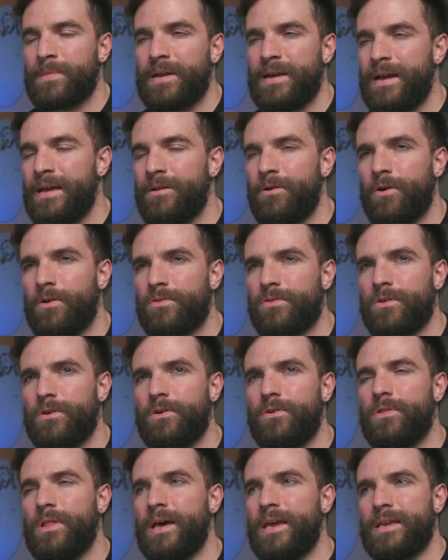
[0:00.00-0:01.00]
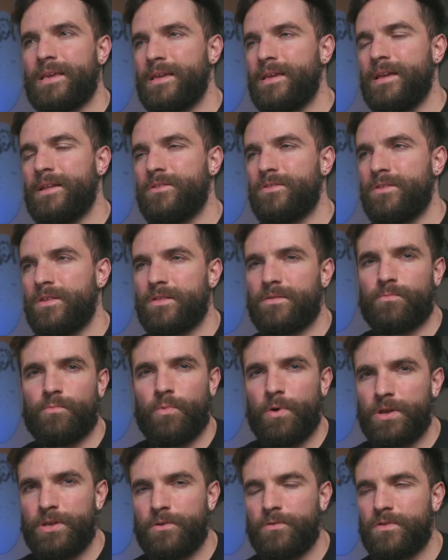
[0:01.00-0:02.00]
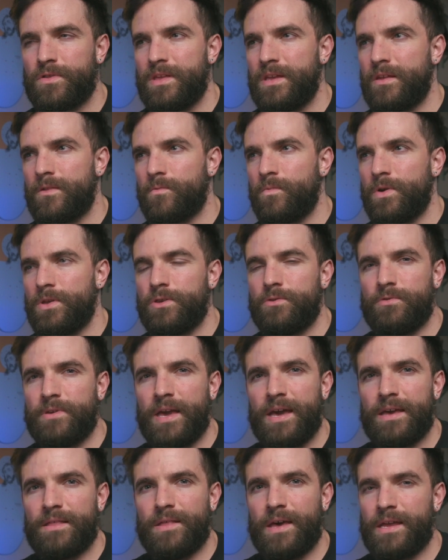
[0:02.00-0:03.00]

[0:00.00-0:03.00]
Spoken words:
And also, like, it's just what you see is what you get.